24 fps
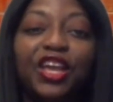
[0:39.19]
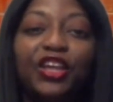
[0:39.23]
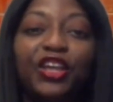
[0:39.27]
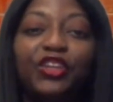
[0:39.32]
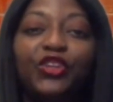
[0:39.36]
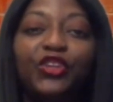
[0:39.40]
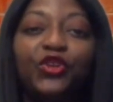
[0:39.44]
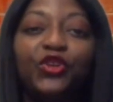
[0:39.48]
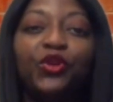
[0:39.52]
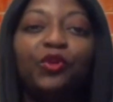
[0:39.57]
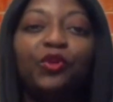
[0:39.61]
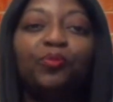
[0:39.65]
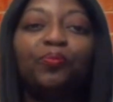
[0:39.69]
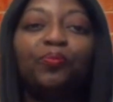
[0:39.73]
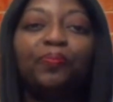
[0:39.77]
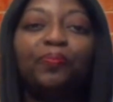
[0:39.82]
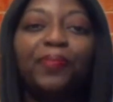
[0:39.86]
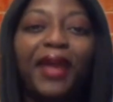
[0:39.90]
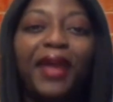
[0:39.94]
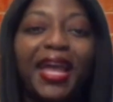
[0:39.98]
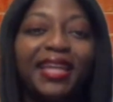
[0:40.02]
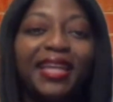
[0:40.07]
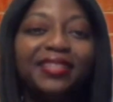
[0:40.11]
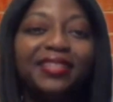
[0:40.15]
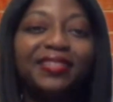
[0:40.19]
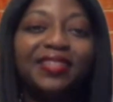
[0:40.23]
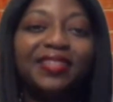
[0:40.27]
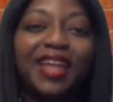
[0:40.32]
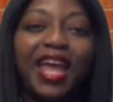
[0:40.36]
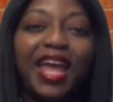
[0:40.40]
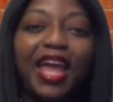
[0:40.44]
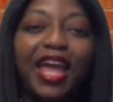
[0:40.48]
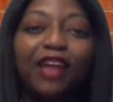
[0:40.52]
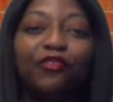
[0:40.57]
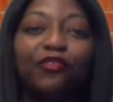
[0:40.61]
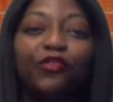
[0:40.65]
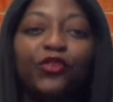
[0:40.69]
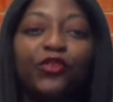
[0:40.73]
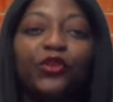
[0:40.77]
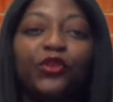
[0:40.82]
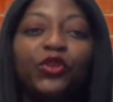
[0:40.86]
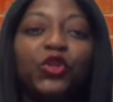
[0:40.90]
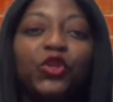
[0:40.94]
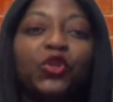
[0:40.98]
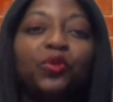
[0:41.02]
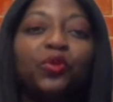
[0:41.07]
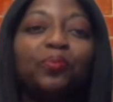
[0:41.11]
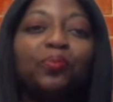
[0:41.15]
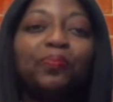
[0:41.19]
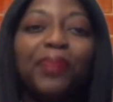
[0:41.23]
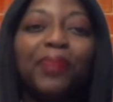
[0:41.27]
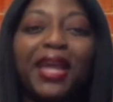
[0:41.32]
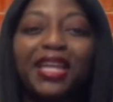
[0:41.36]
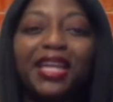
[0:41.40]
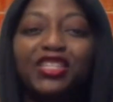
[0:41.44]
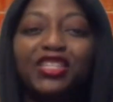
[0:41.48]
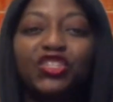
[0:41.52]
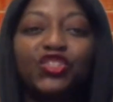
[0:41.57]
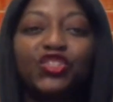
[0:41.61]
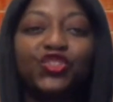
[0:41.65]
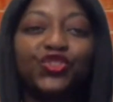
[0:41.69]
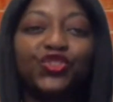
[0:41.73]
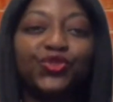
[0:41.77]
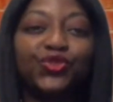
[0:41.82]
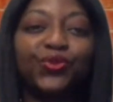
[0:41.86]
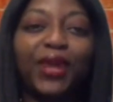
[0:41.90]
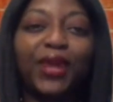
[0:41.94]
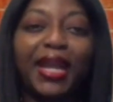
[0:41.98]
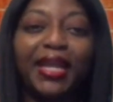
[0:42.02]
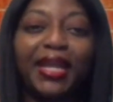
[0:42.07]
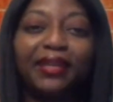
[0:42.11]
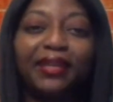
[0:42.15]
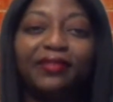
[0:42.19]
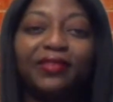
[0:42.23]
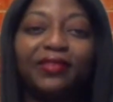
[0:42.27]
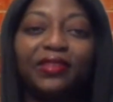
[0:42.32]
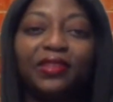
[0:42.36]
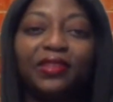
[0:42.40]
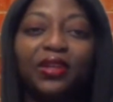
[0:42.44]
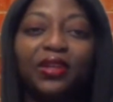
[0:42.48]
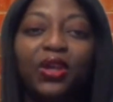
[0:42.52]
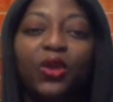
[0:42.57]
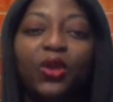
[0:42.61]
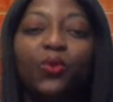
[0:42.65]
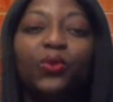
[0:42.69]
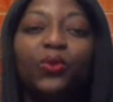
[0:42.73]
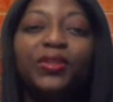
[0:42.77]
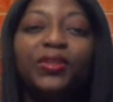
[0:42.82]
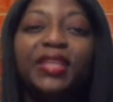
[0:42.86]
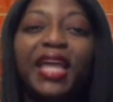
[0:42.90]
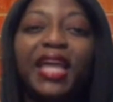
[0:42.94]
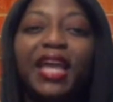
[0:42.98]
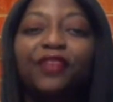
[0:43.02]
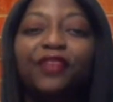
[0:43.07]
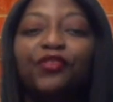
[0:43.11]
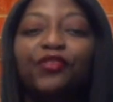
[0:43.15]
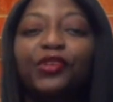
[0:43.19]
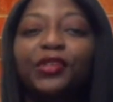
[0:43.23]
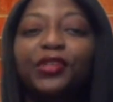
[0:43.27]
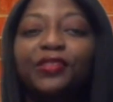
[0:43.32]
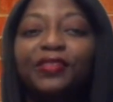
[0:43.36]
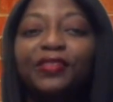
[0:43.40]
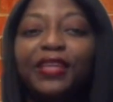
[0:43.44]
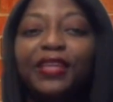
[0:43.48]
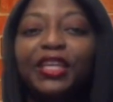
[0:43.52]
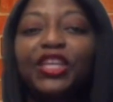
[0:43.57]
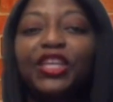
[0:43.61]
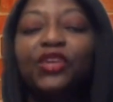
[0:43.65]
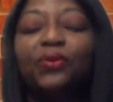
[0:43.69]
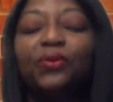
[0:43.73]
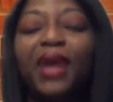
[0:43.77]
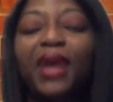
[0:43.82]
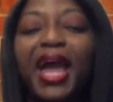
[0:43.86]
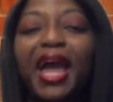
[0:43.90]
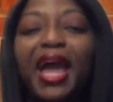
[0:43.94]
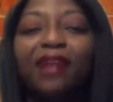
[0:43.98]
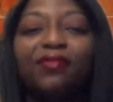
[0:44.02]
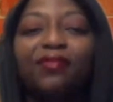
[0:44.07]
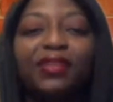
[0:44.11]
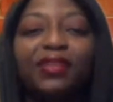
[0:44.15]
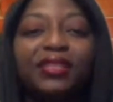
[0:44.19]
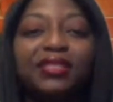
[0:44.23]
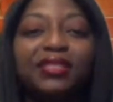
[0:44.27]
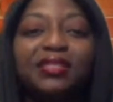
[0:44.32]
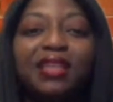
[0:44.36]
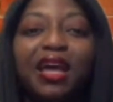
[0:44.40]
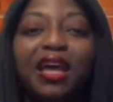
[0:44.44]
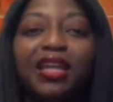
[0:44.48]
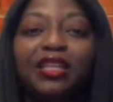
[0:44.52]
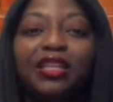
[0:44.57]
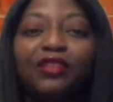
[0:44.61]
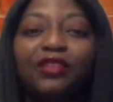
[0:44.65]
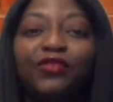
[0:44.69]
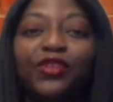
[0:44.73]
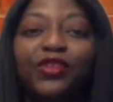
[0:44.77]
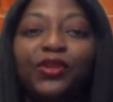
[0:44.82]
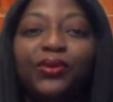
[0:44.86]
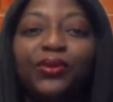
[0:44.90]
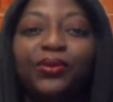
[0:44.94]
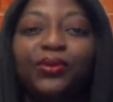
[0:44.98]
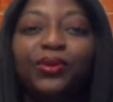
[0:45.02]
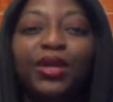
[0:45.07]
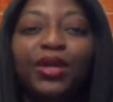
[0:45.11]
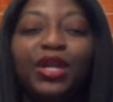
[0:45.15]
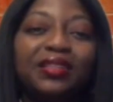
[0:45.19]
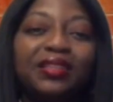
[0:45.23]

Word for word: your best effort, your best strength with everything you have inside of you.